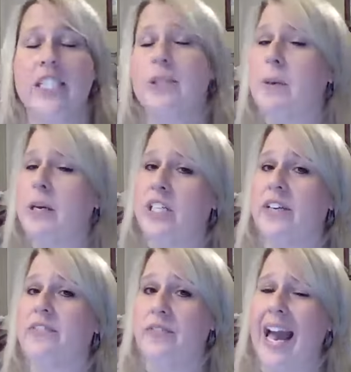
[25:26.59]
especially
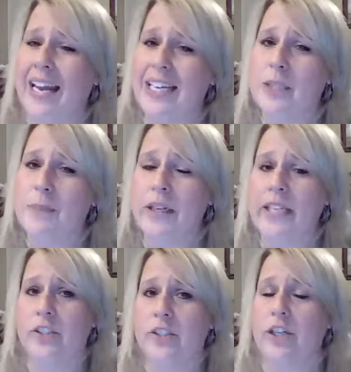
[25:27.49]
if you've had
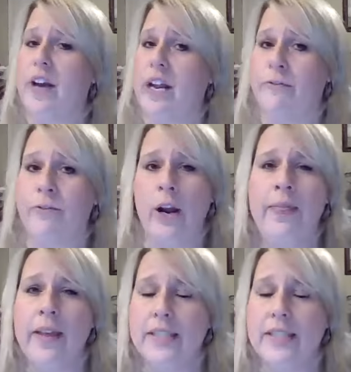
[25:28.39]
experience or you've had a friend
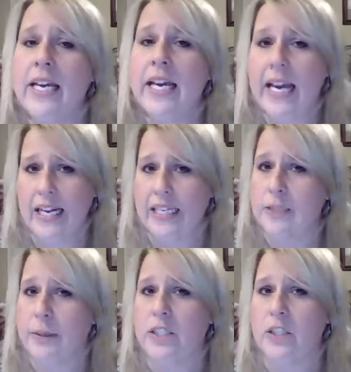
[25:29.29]
that's had
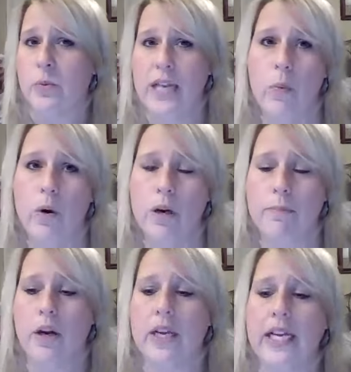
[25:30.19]
experience with network
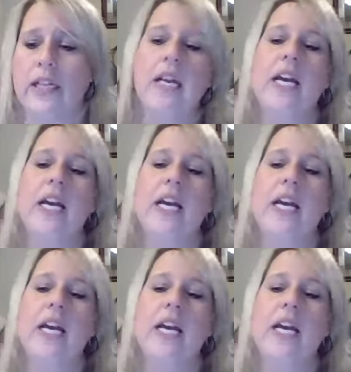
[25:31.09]
marketing.